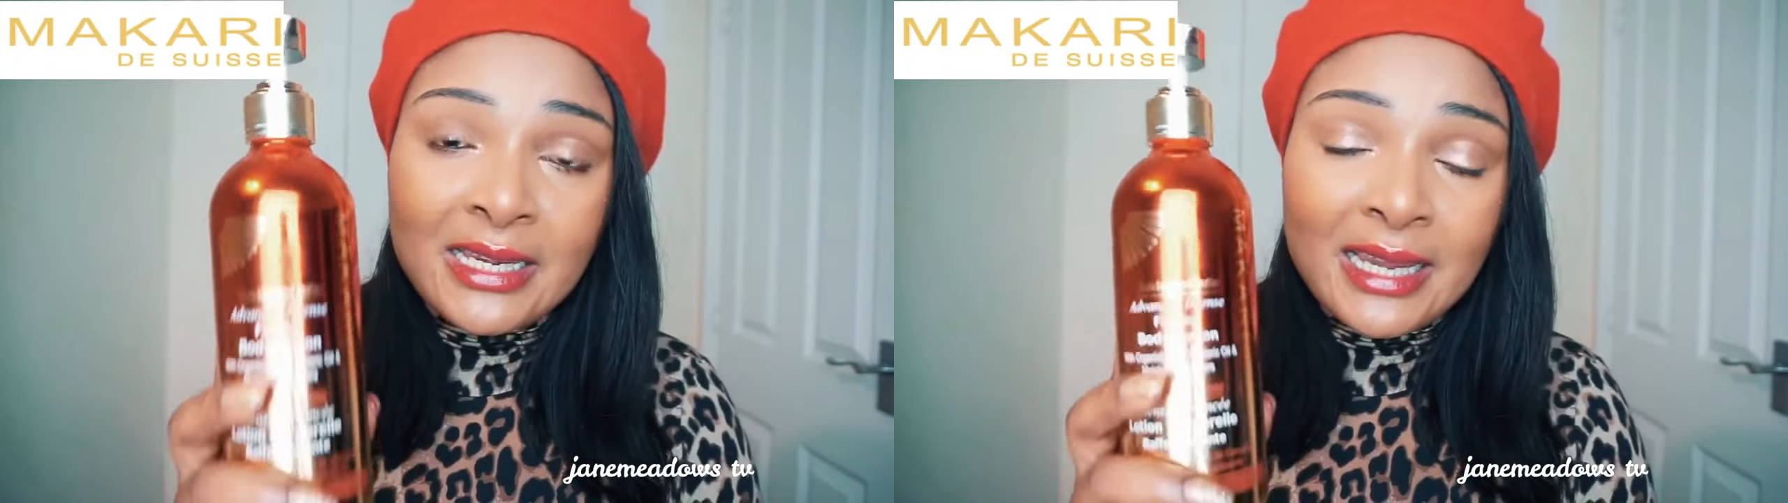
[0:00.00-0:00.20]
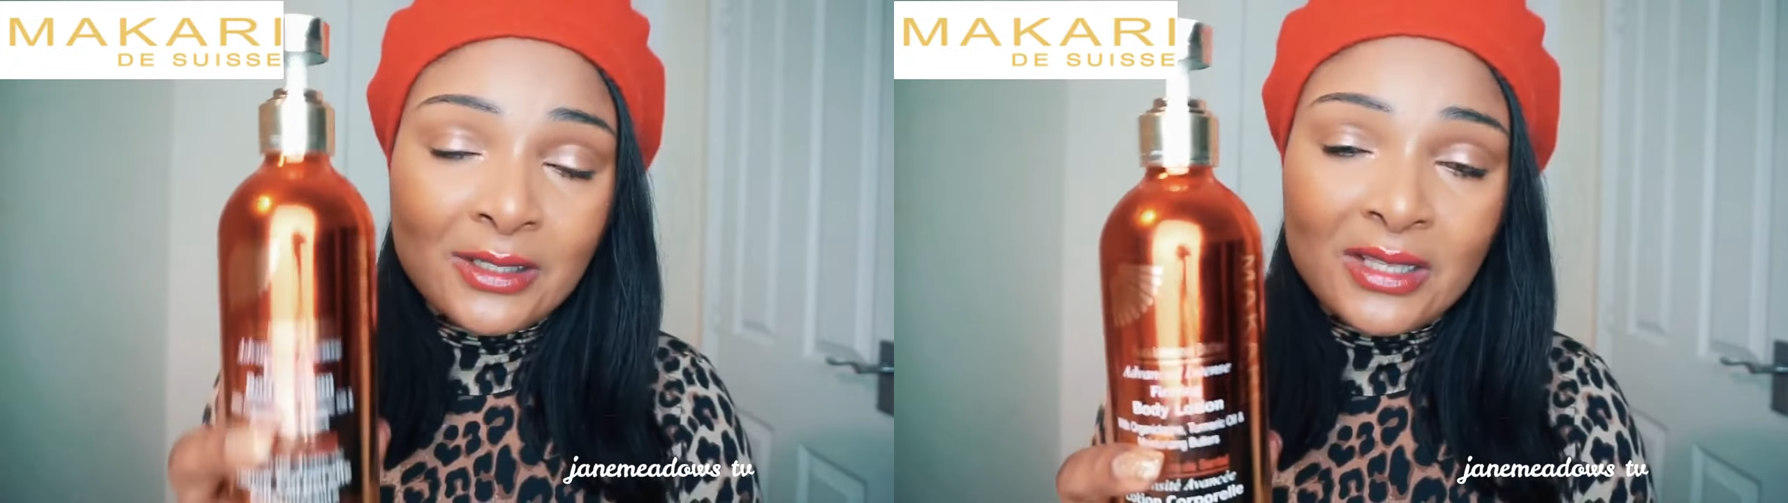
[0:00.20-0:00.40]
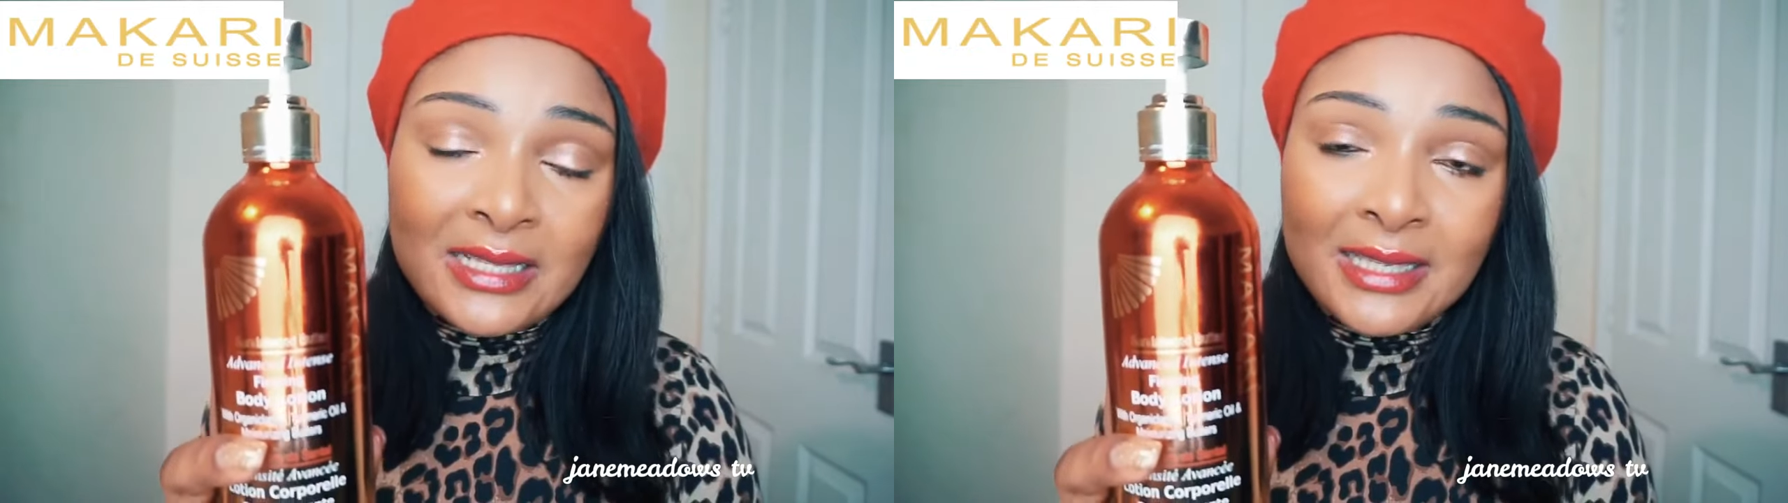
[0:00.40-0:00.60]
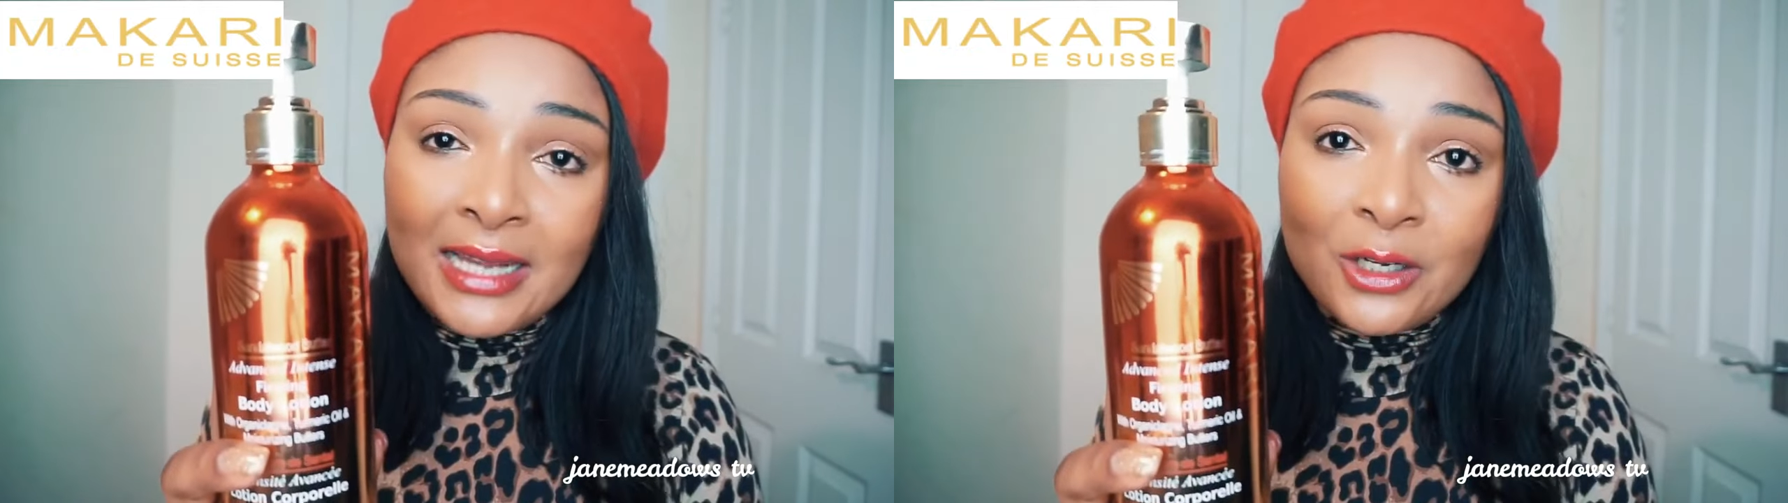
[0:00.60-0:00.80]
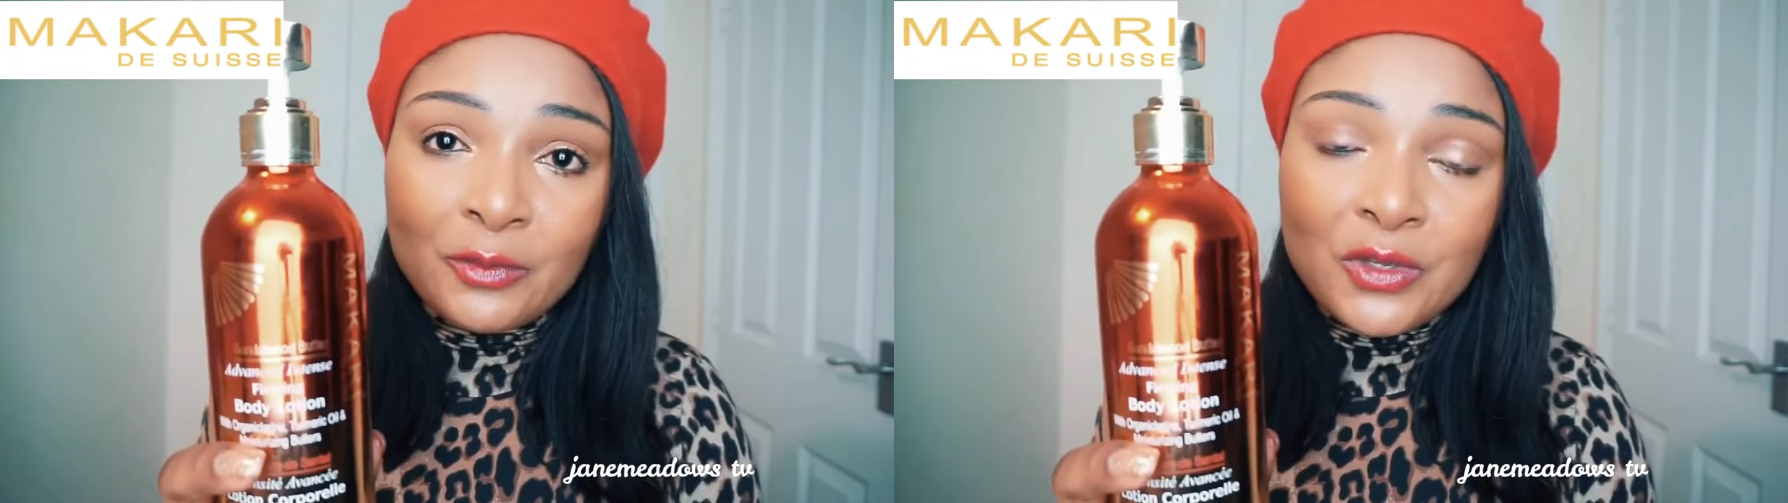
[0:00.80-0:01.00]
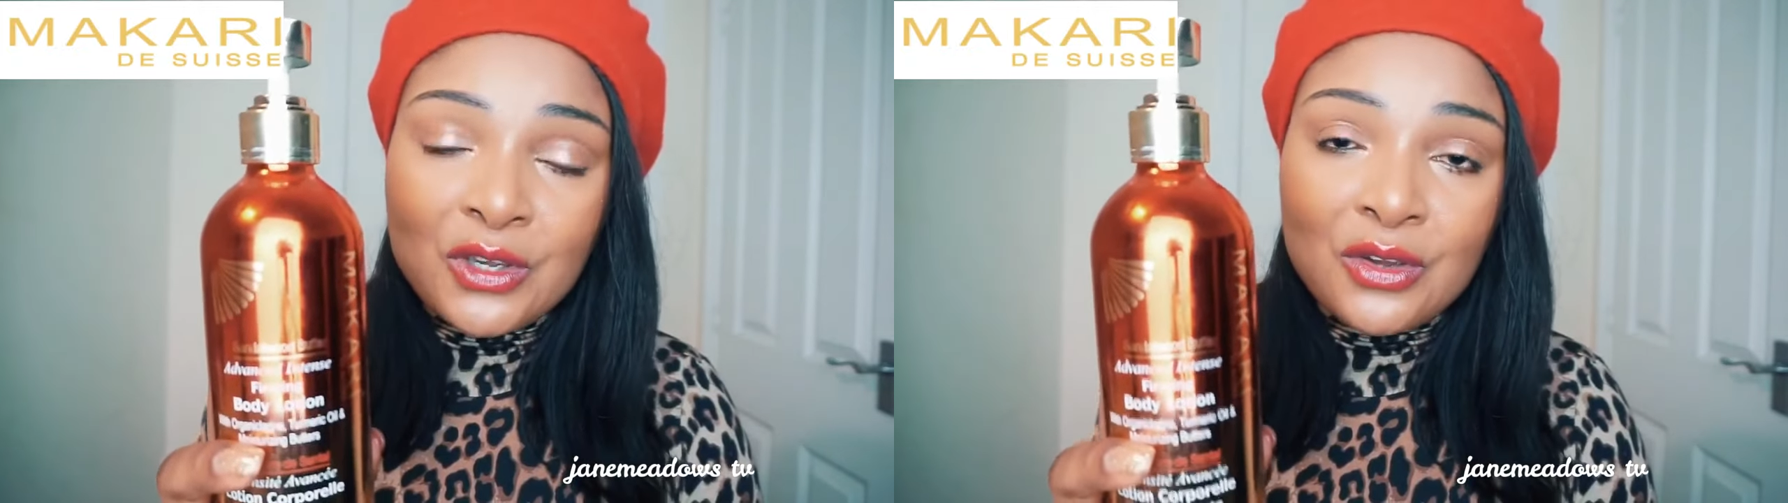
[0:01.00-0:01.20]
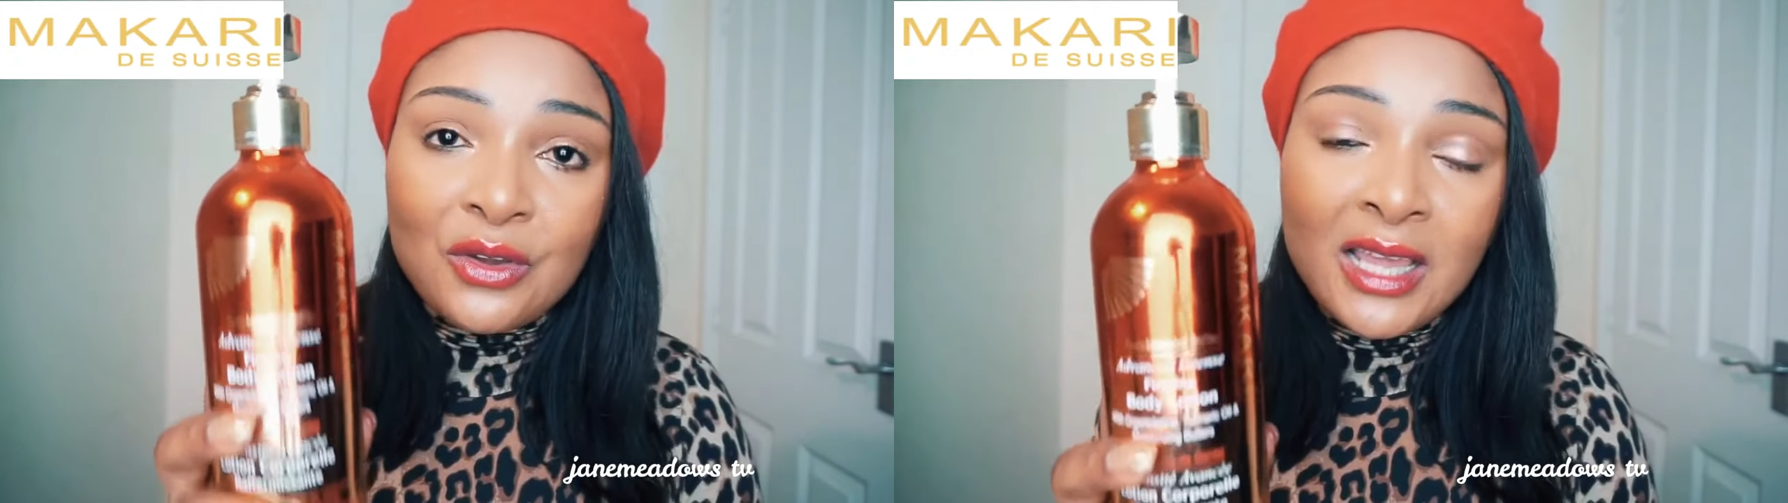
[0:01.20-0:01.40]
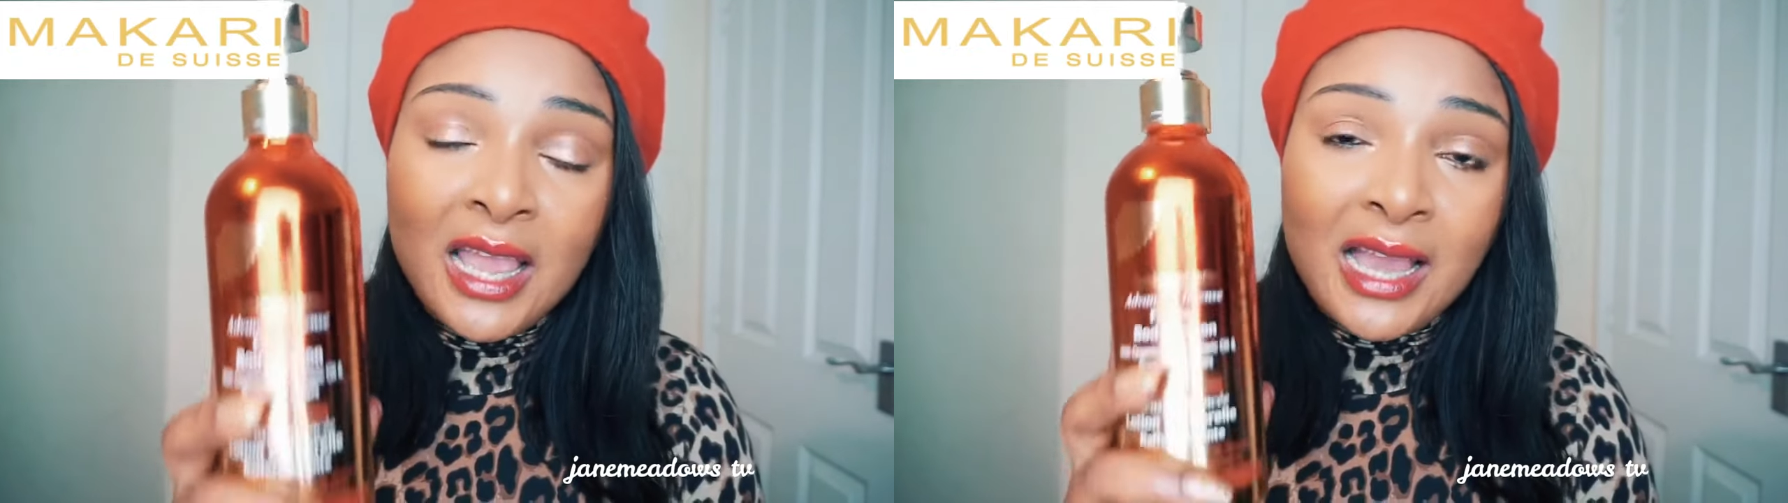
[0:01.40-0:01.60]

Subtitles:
that's entirely up to you.